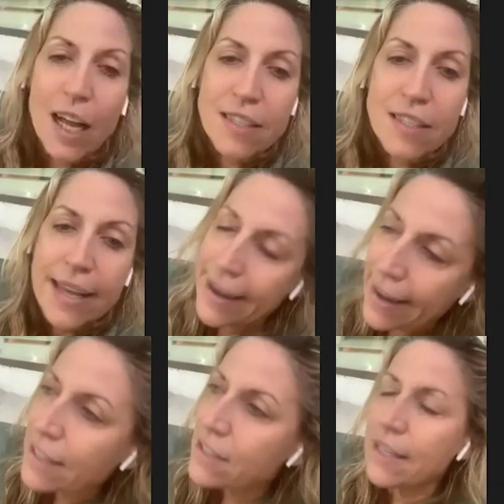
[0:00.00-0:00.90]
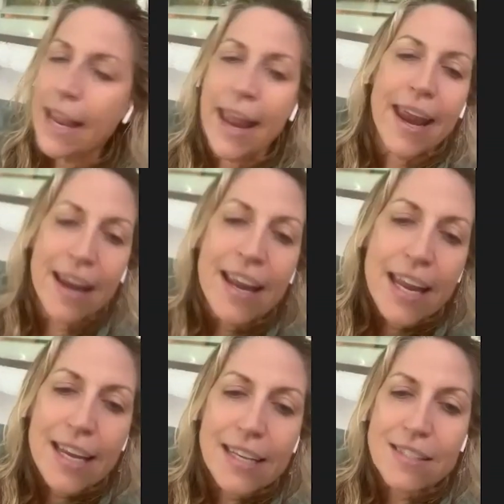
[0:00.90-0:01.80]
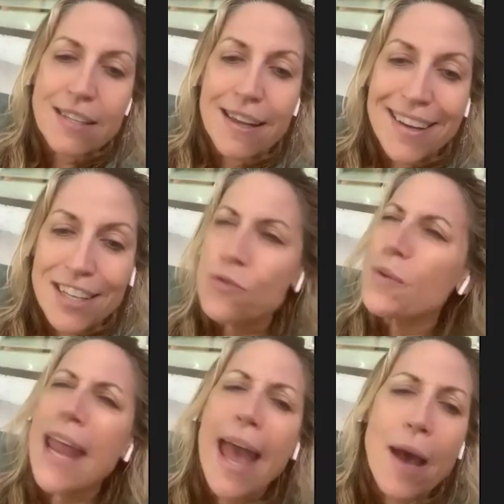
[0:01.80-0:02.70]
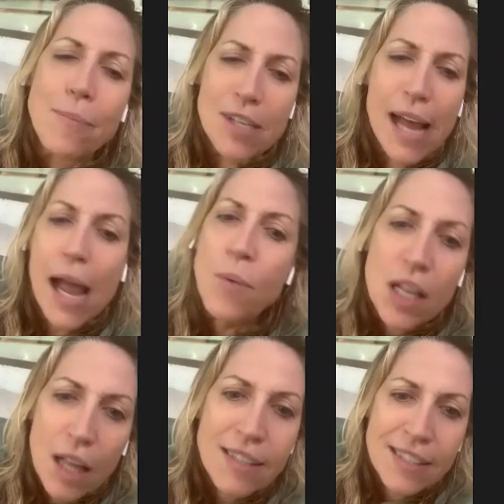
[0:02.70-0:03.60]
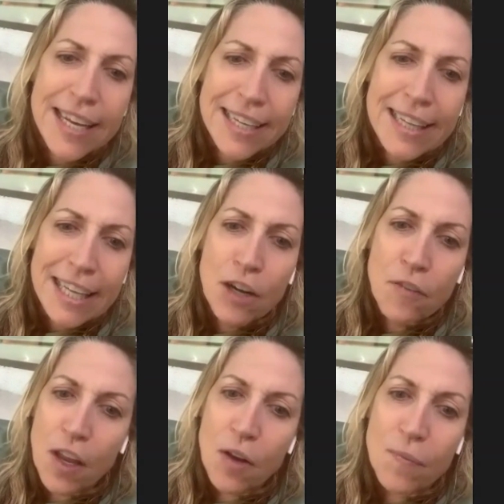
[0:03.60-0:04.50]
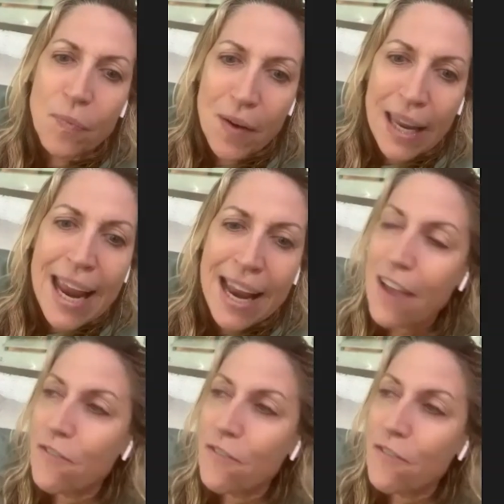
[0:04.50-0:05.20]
I'll say hey, he's rehabbed. I'll say it in the interview. Okay,